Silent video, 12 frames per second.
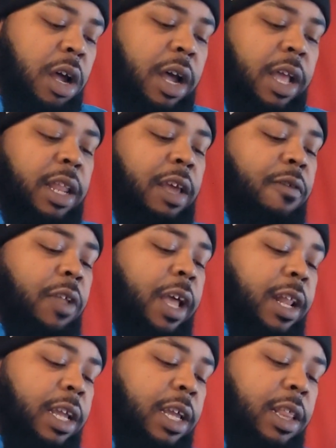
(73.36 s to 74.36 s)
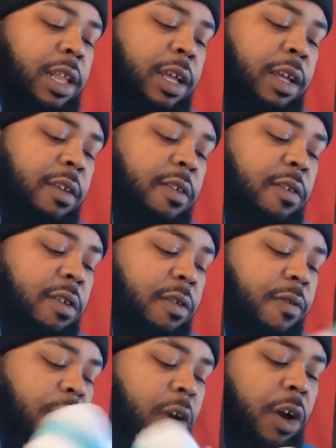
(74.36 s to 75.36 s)
I definitely had to get these
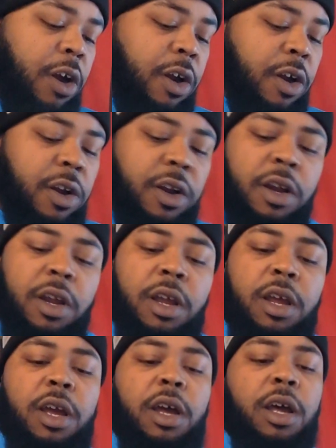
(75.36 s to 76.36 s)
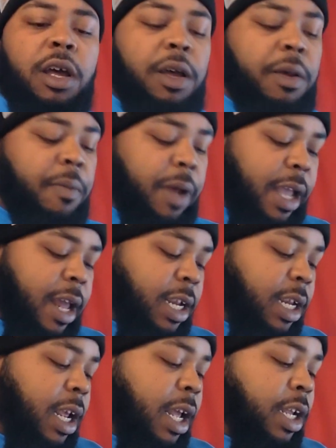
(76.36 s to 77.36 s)
for her. I got a
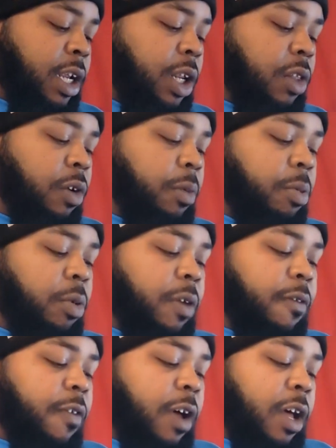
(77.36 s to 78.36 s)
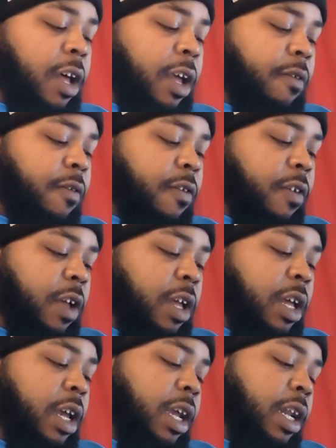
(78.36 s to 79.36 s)
size 3.5,
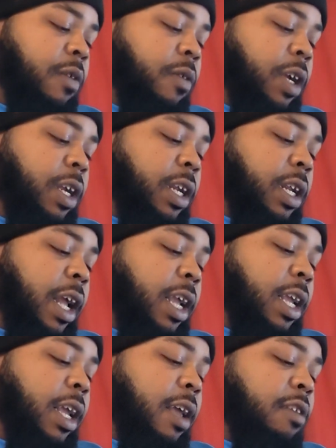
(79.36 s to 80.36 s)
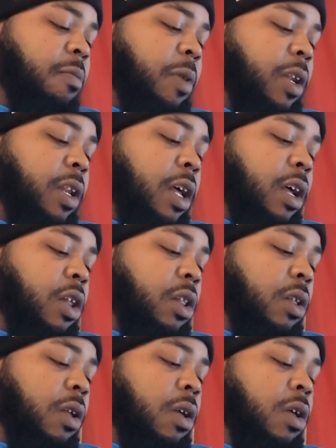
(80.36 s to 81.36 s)
and it reads Nike SB Dunk
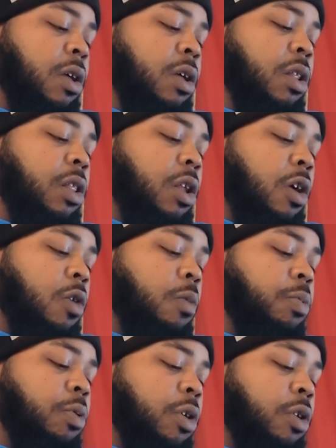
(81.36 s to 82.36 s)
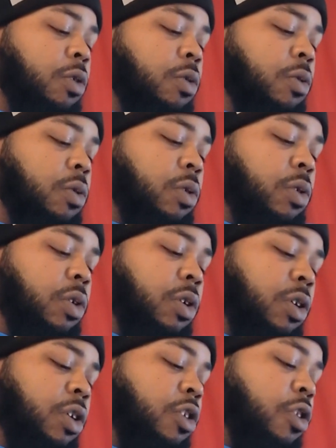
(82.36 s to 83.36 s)
Low Pro
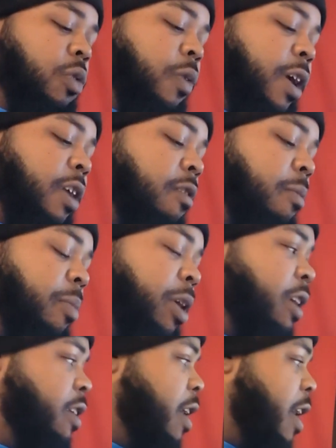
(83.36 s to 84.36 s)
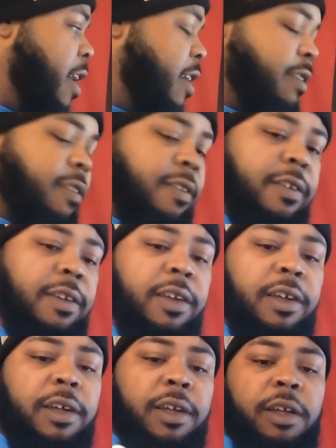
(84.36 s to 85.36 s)
QSPS.
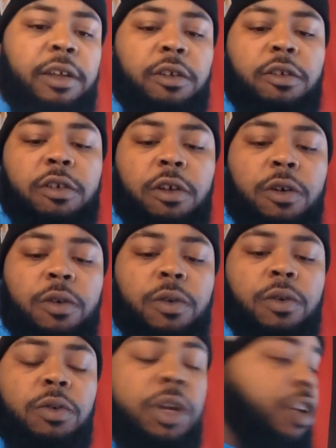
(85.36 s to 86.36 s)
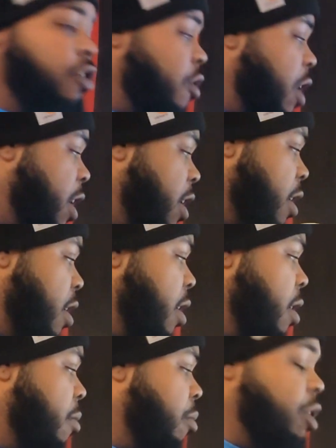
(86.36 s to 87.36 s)
So quick strike,
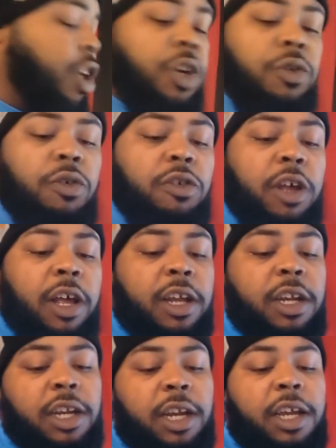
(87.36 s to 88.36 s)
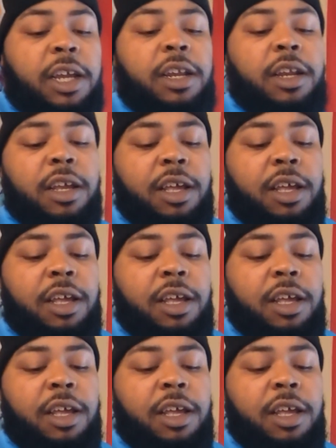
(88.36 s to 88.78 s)
preschool size, and